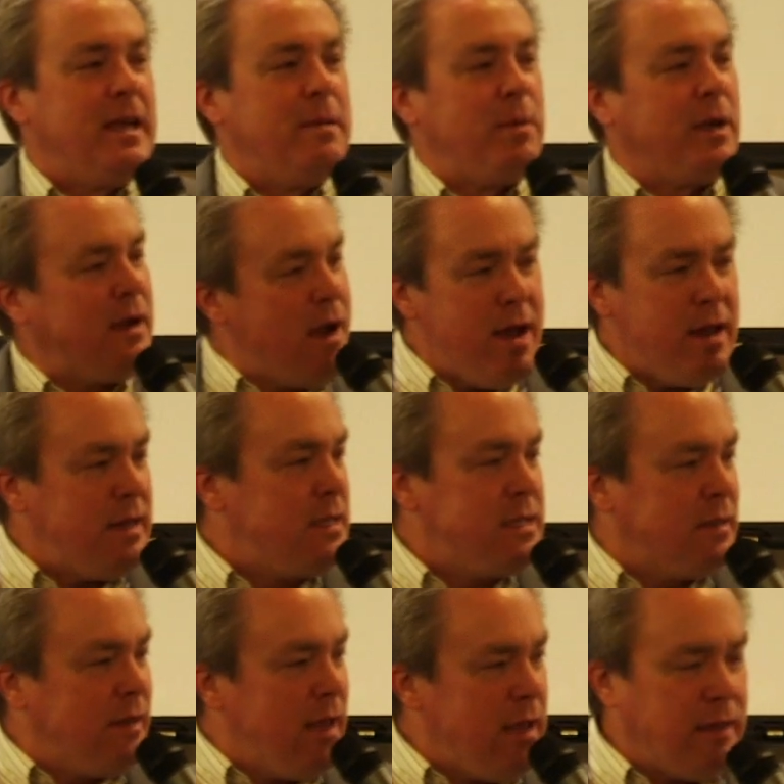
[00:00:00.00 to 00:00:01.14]
But God
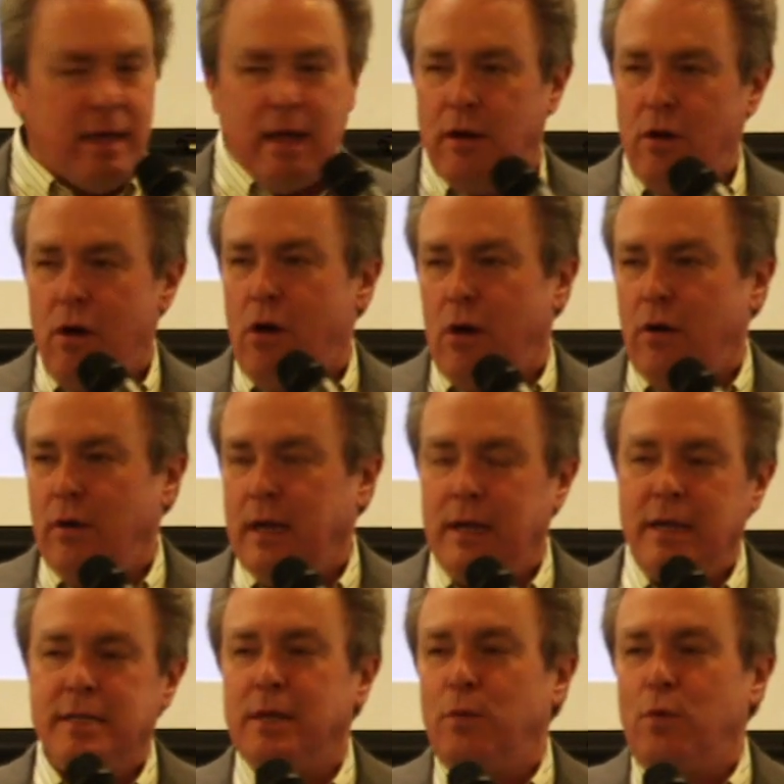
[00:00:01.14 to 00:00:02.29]
isn't like that at all. It
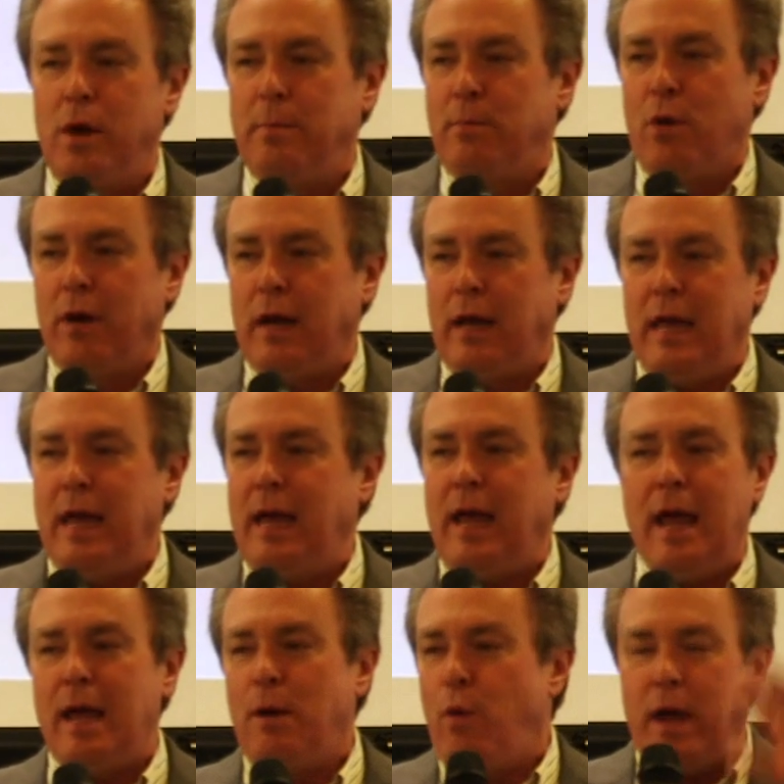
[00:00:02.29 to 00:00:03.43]
isn't one morning he
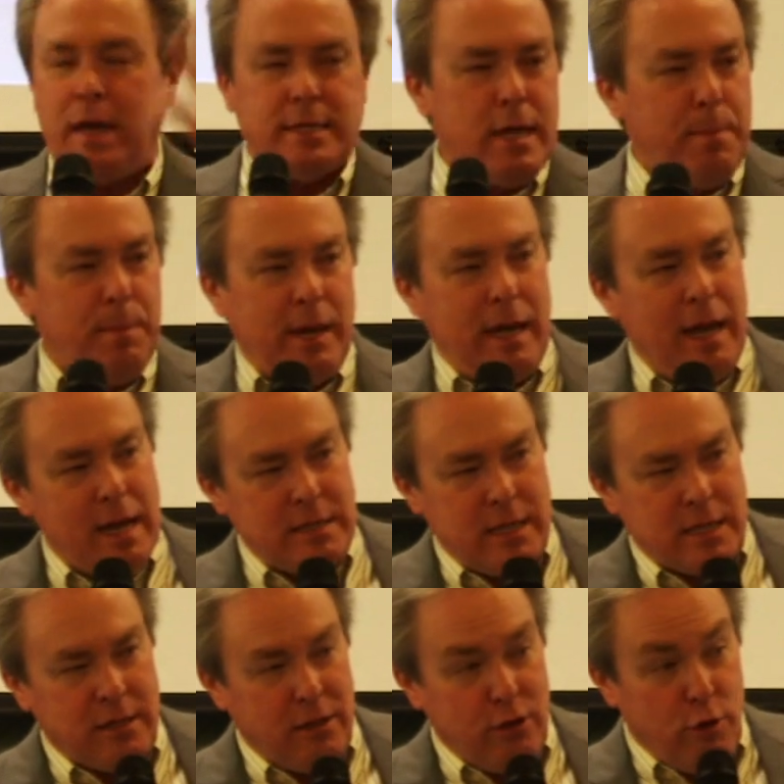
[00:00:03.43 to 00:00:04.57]
ha- wakes up and he has
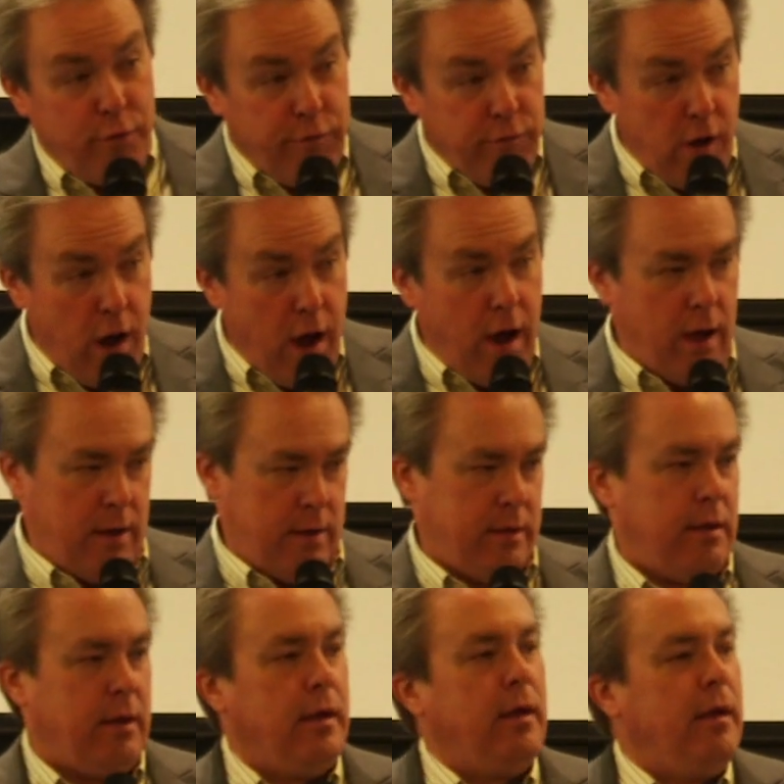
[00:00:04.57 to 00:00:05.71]
this little flaw
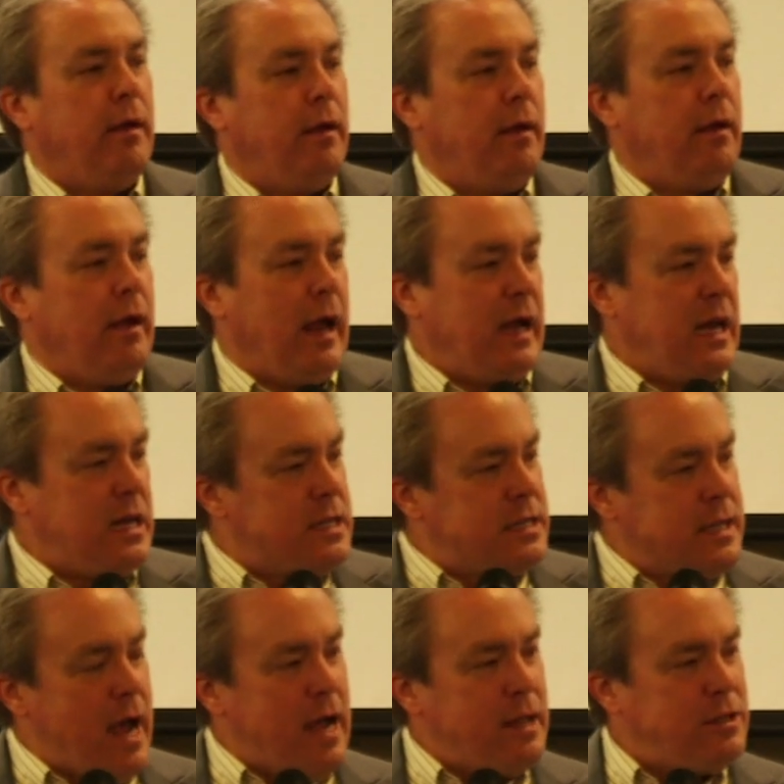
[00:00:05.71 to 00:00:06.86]
and he
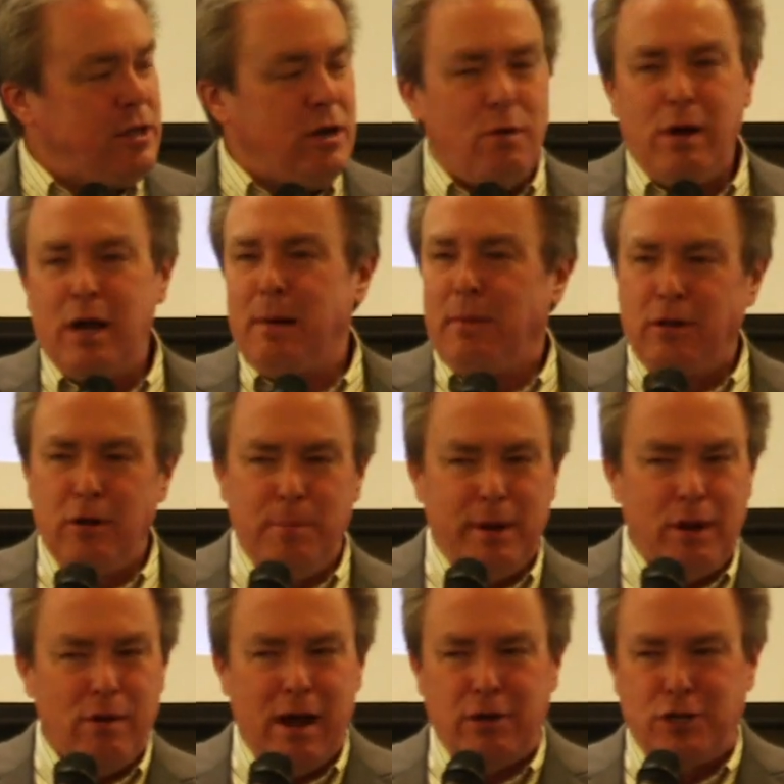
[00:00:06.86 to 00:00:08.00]
decides, you know what, I'm a little bit
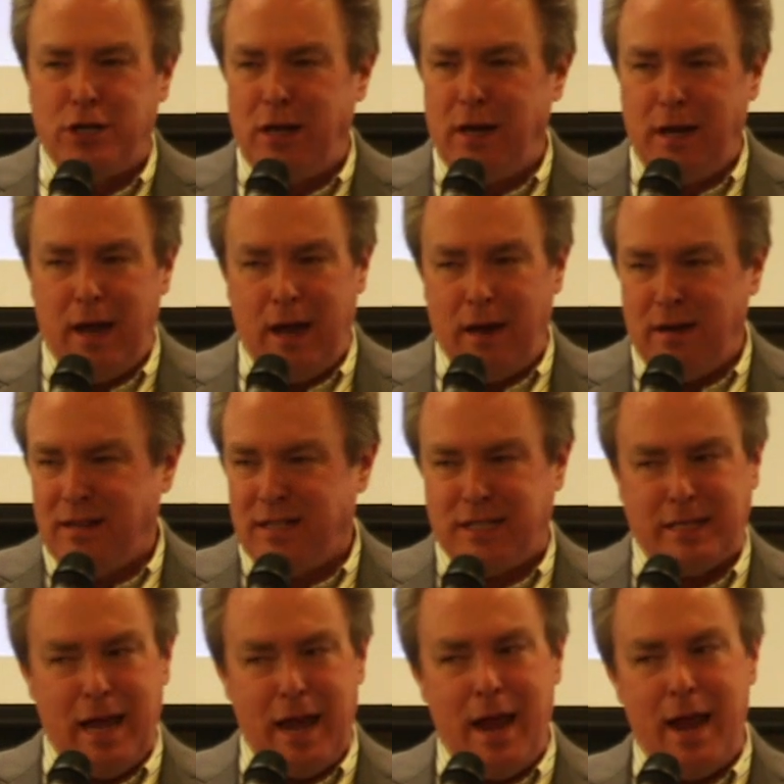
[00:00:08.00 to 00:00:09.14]
grouchy today.
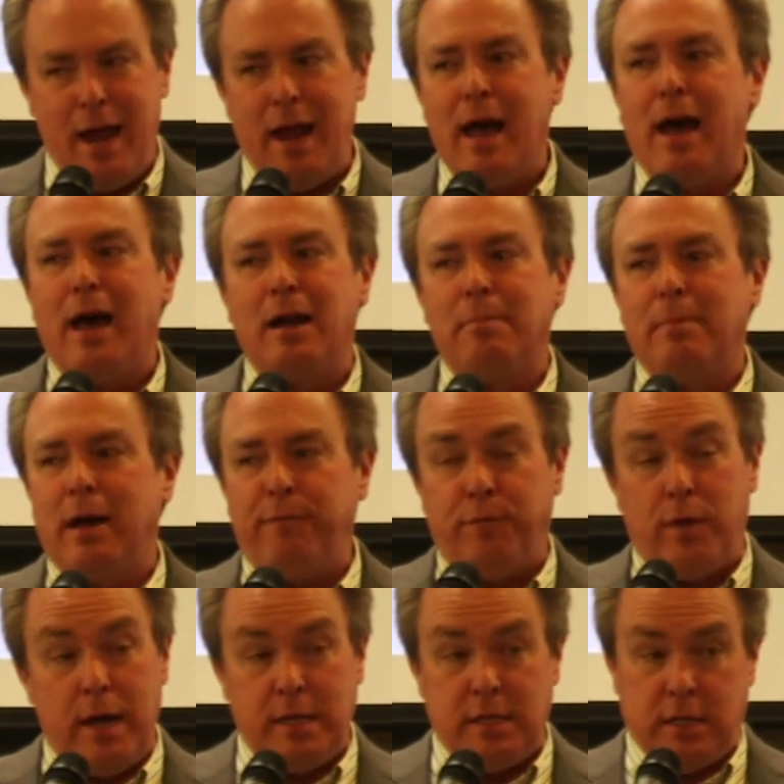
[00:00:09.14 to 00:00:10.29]
Stay out of my
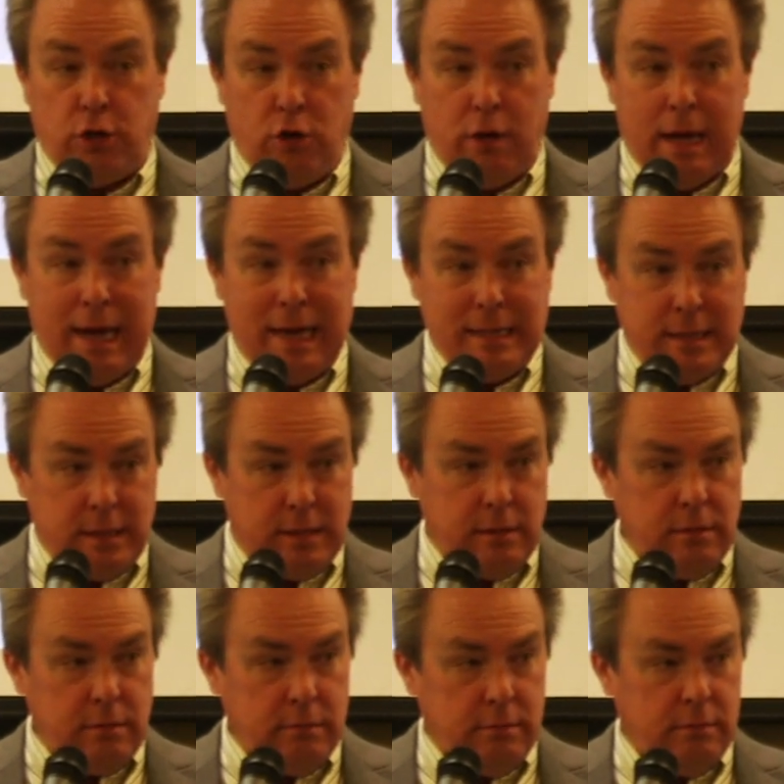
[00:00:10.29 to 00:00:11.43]
face, you
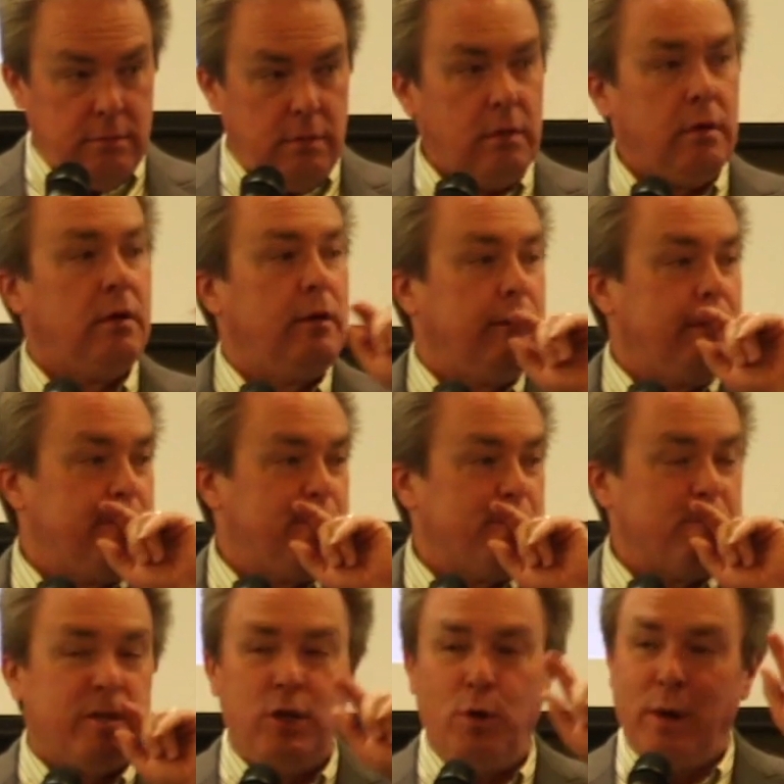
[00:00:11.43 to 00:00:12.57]
guys.
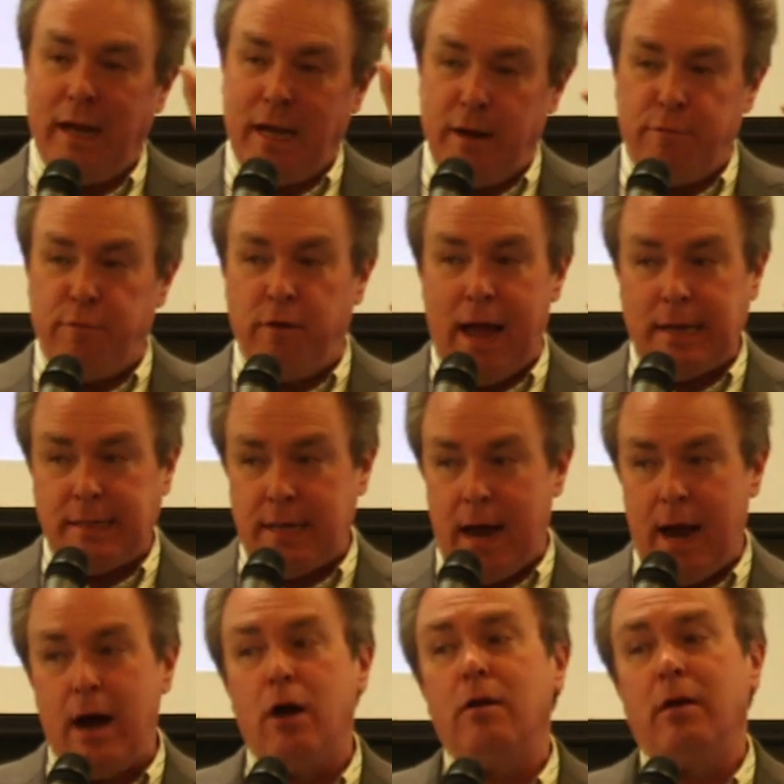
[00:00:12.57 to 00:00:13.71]
You want to get a flat
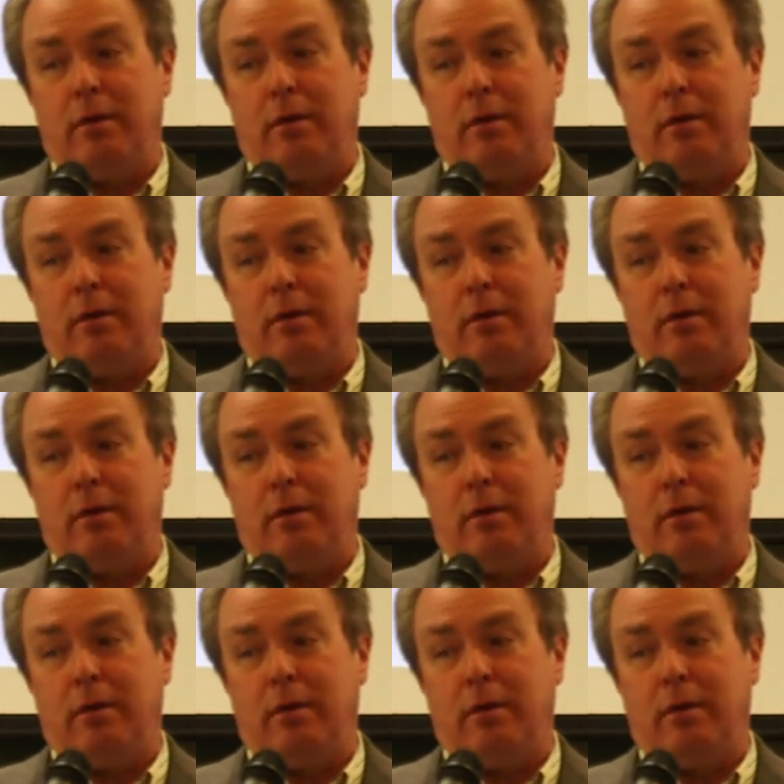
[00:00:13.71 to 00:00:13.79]
tire?